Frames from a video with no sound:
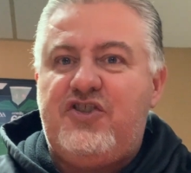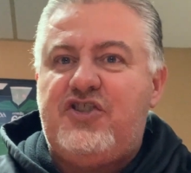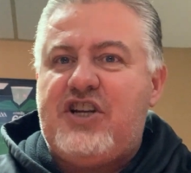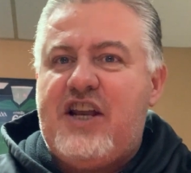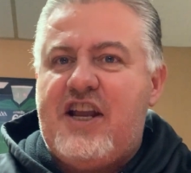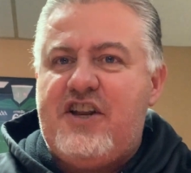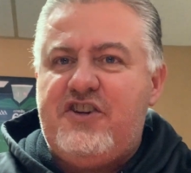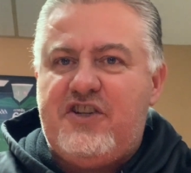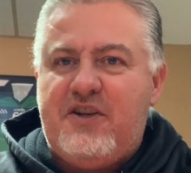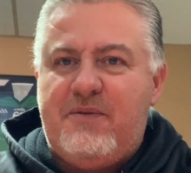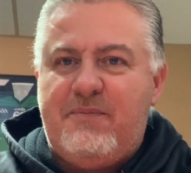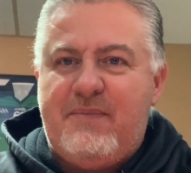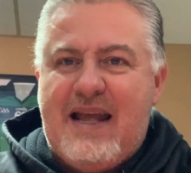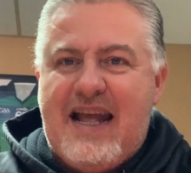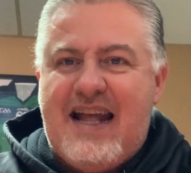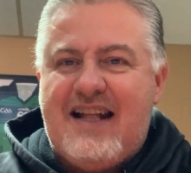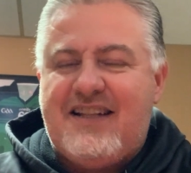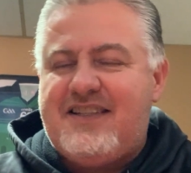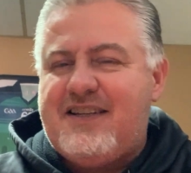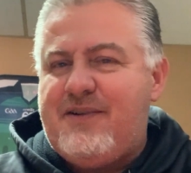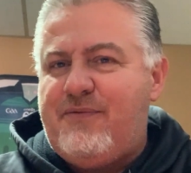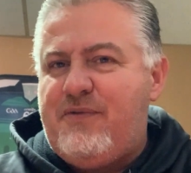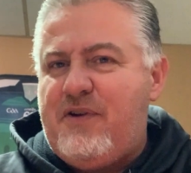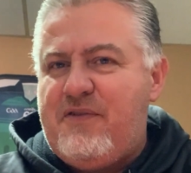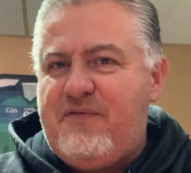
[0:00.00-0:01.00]
changing
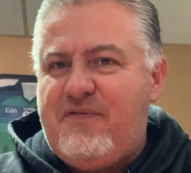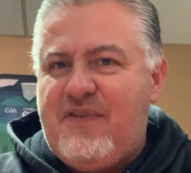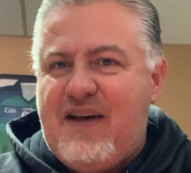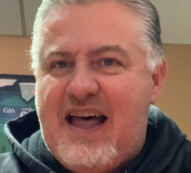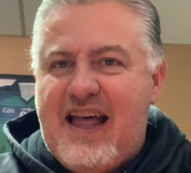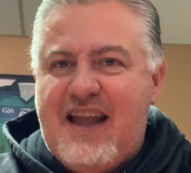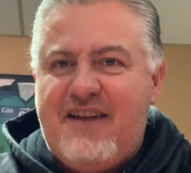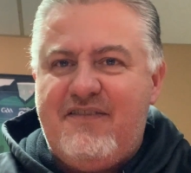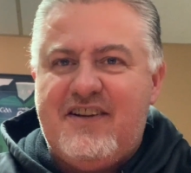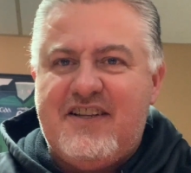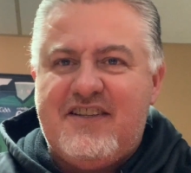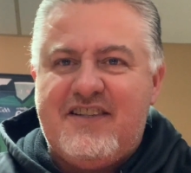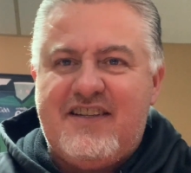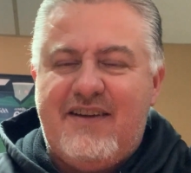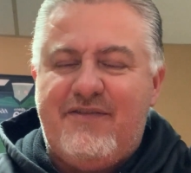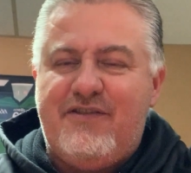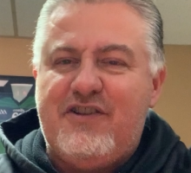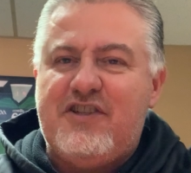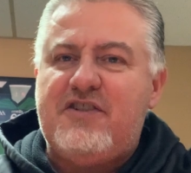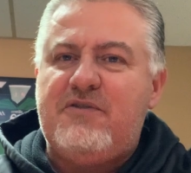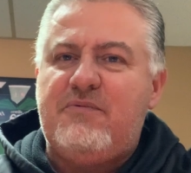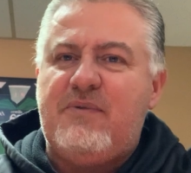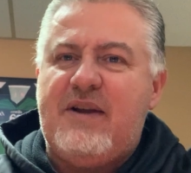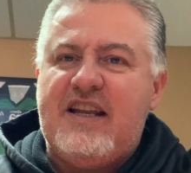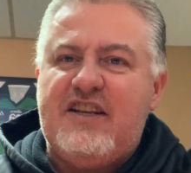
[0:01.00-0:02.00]
bats every 5 to
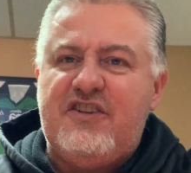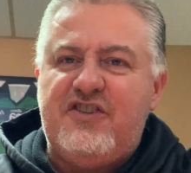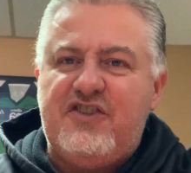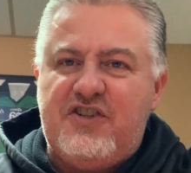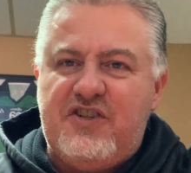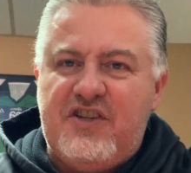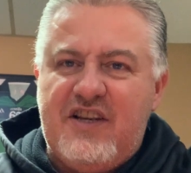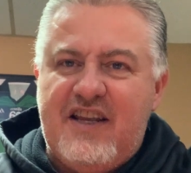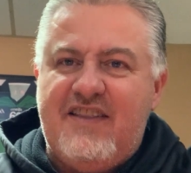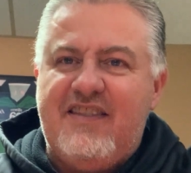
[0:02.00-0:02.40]
7 swings